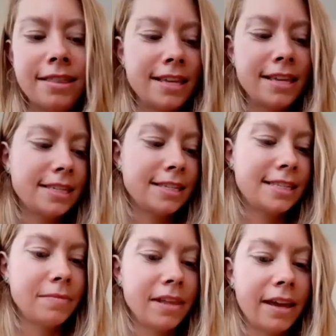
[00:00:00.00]
This
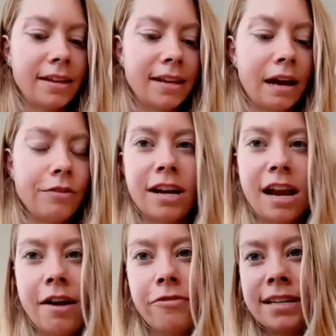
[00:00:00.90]
is something I encounter
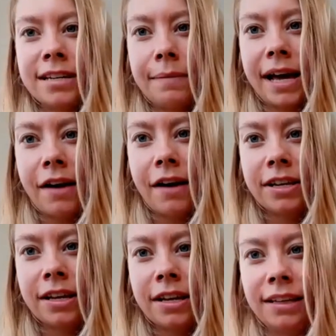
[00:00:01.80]
every time I have to
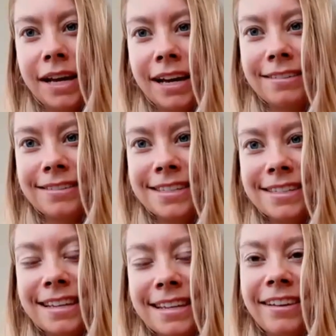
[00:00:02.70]
clean my
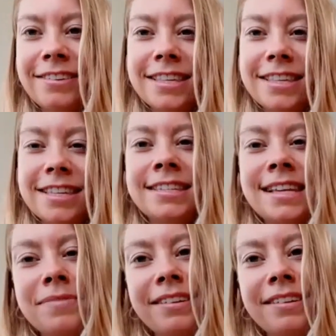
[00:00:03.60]
house. And I'll use this
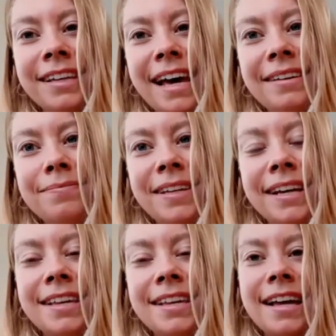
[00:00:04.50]
example again
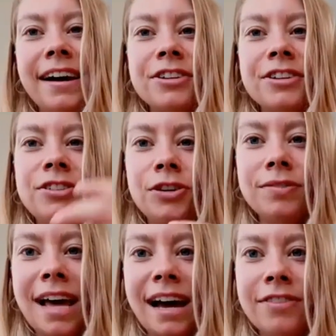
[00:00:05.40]
because I actually
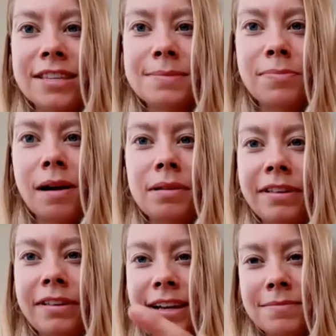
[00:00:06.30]
don't have this problem
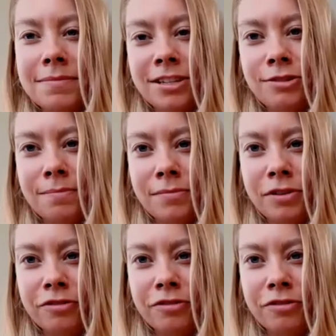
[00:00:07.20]
when it comes to doing
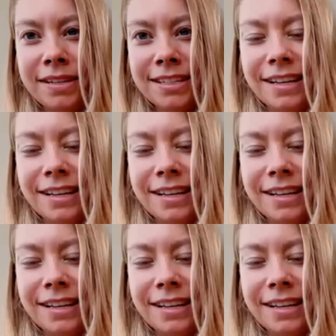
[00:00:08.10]
movement.